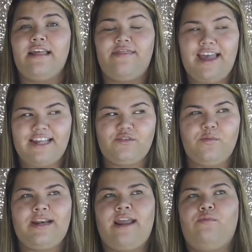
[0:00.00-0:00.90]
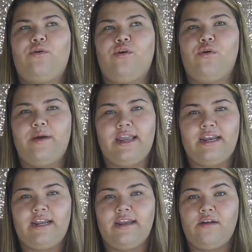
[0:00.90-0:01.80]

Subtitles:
that's when I will go in